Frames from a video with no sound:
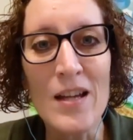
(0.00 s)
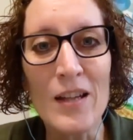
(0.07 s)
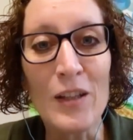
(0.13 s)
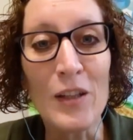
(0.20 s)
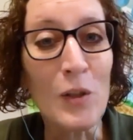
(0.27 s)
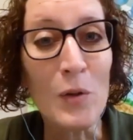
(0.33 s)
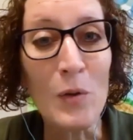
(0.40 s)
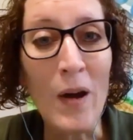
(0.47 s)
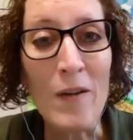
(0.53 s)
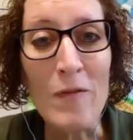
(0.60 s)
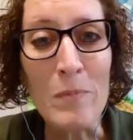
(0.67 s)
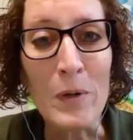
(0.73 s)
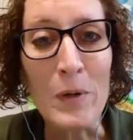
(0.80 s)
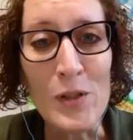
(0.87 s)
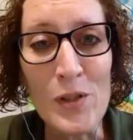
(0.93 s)
You have
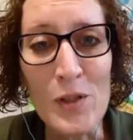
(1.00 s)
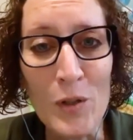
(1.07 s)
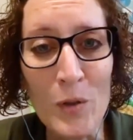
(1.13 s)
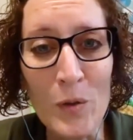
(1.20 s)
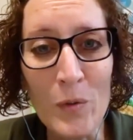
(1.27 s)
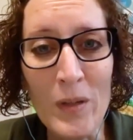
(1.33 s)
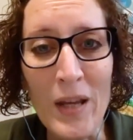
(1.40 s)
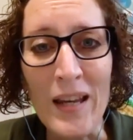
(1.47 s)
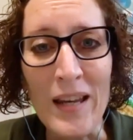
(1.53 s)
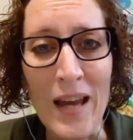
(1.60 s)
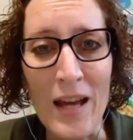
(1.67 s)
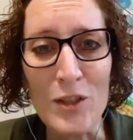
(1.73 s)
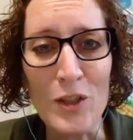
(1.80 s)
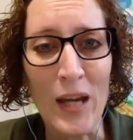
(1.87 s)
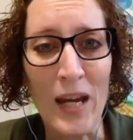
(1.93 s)
pursued an
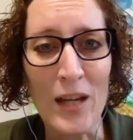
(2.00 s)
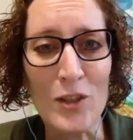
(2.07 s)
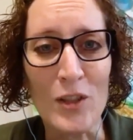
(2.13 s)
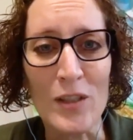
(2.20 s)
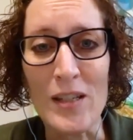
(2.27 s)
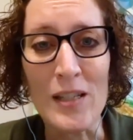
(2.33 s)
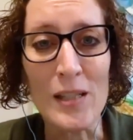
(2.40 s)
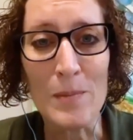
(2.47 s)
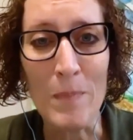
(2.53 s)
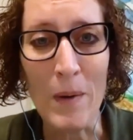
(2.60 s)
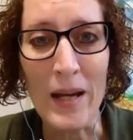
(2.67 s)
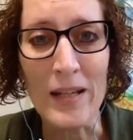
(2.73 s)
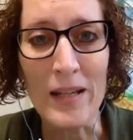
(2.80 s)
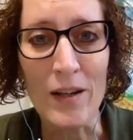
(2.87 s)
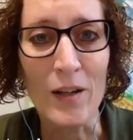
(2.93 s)
education
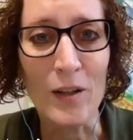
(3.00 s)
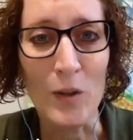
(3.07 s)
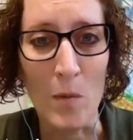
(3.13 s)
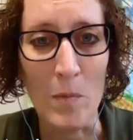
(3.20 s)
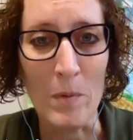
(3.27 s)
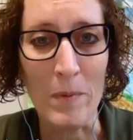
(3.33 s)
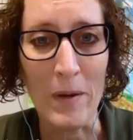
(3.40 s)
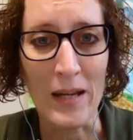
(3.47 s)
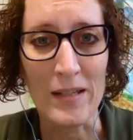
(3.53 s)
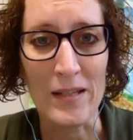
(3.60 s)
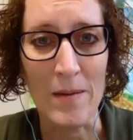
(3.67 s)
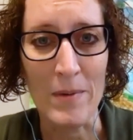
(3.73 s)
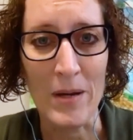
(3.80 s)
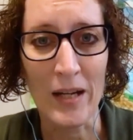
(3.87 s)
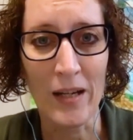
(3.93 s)
despite a global
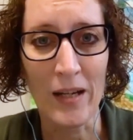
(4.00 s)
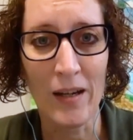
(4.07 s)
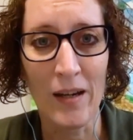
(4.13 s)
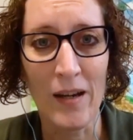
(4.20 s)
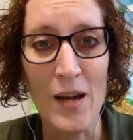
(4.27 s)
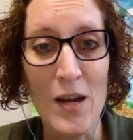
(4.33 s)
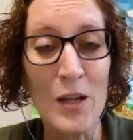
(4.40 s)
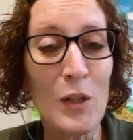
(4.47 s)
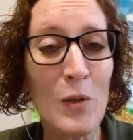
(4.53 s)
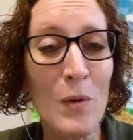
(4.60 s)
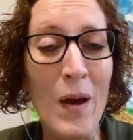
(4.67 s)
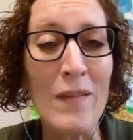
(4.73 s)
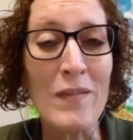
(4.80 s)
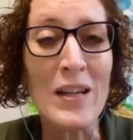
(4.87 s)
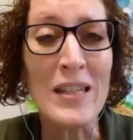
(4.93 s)
pandemic. You
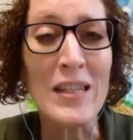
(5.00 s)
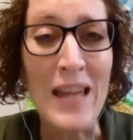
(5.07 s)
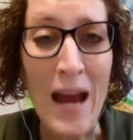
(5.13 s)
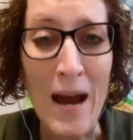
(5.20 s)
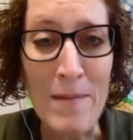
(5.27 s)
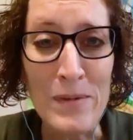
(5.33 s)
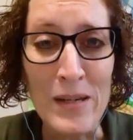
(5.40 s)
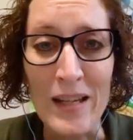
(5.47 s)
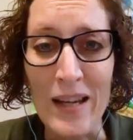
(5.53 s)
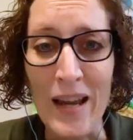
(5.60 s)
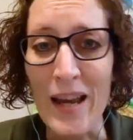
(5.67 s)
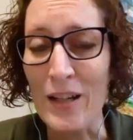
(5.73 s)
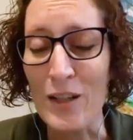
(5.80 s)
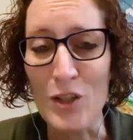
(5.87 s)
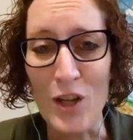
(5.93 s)
have adapted
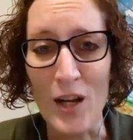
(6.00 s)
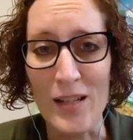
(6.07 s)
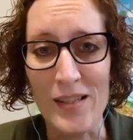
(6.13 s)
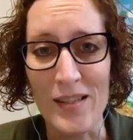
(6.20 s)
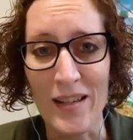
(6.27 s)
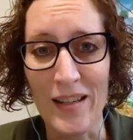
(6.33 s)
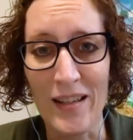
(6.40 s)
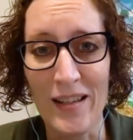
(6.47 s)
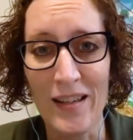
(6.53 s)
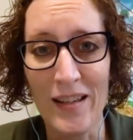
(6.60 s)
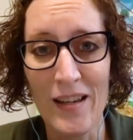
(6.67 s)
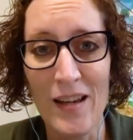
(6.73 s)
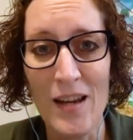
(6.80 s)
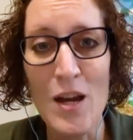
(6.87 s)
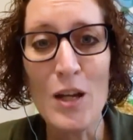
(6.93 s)
and adjusted.
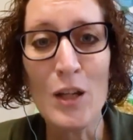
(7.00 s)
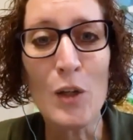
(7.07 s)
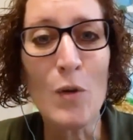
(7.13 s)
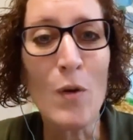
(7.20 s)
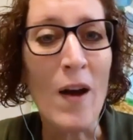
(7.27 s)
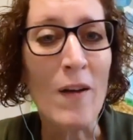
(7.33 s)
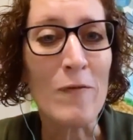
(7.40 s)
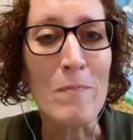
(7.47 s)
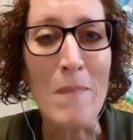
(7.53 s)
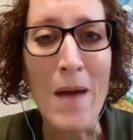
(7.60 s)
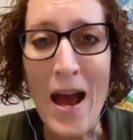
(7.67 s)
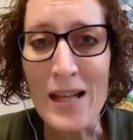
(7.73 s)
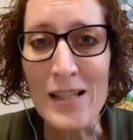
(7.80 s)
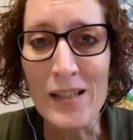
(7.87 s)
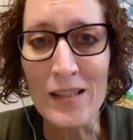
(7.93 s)
You have
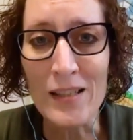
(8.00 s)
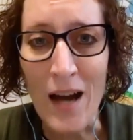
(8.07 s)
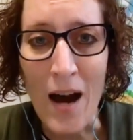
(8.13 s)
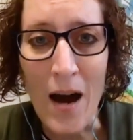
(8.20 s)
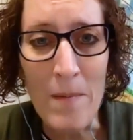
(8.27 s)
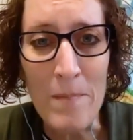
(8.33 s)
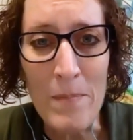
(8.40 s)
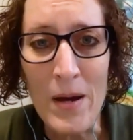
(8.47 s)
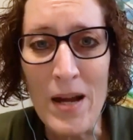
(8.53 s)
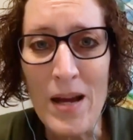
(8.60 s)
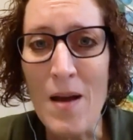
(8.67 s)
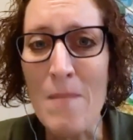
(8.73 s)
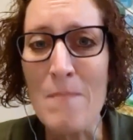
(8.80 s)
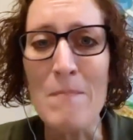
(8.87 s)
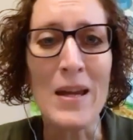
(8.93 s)
masked up,
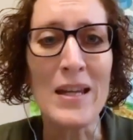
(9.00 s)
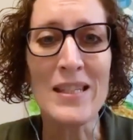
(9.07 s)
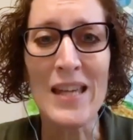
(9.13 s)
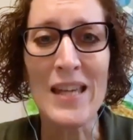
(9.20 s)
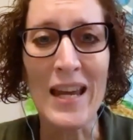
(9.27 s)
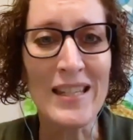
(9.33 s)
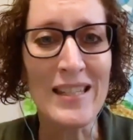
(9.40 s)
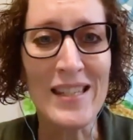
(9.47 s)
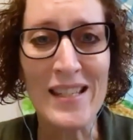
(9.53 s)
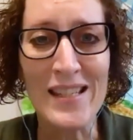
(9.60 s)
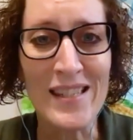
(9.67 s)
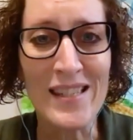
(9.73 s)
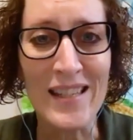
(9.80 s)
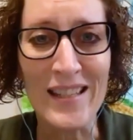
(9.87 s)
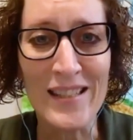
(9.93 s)
maintained
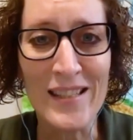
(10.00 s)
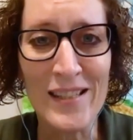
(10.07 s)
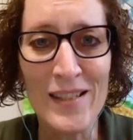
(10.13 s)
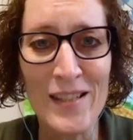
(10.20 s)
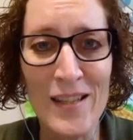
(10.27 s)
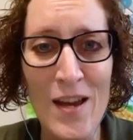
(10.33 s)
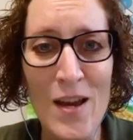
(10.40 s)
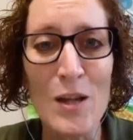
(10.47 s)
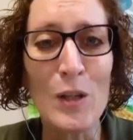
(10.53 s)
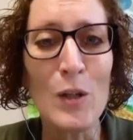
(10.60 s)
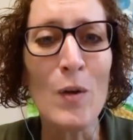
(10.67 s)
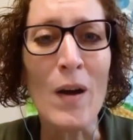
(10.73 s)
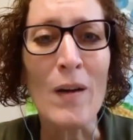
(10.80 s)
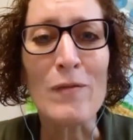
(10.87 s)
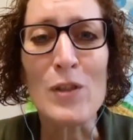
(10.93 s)
distance. You
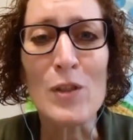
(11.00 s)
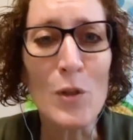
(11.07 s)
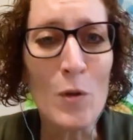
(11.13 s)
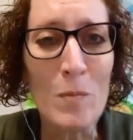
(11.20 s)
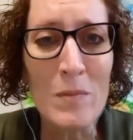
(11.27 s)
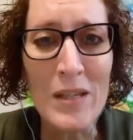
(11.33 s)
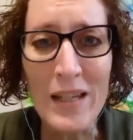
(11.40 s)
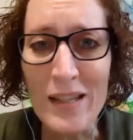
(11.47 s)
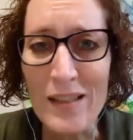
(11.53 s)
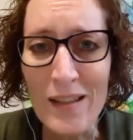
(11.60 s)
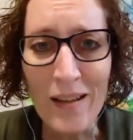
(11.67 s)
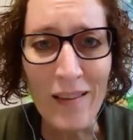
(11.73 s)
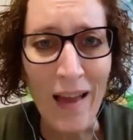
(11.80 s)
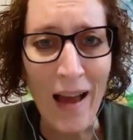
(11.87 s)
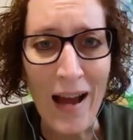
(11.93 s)
have zoomed into
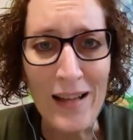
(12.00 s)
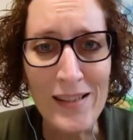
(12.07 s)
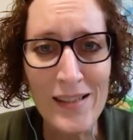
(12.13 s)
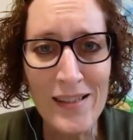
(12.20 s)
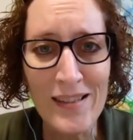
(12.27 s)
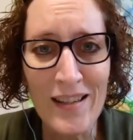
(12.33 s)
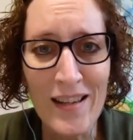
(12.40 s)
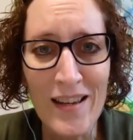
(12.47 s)
class.